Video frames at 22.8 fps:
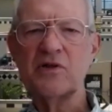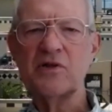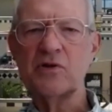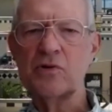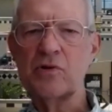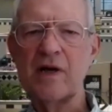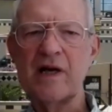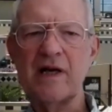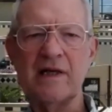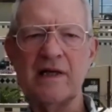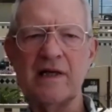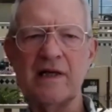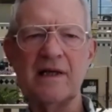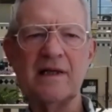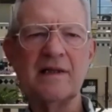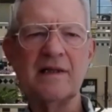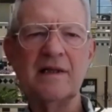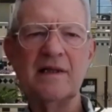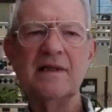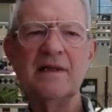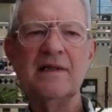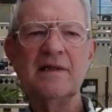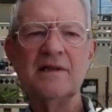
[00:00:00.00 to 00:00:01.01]
trading,
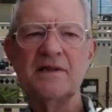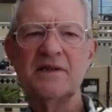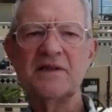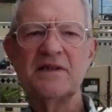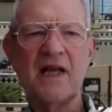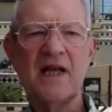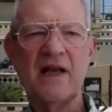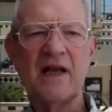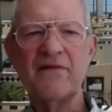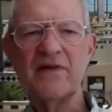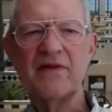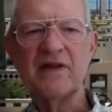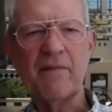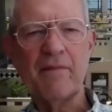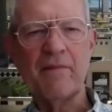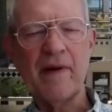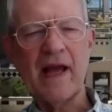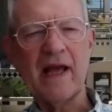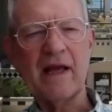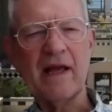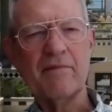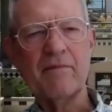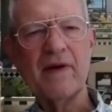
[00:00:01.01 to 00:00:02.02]
saving the
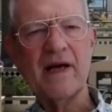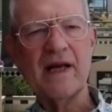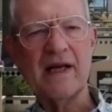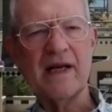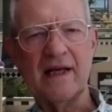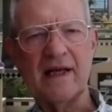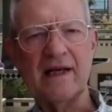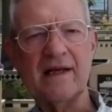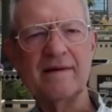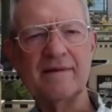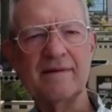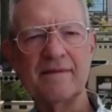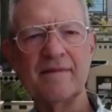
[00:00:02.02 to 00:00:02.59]
bank money.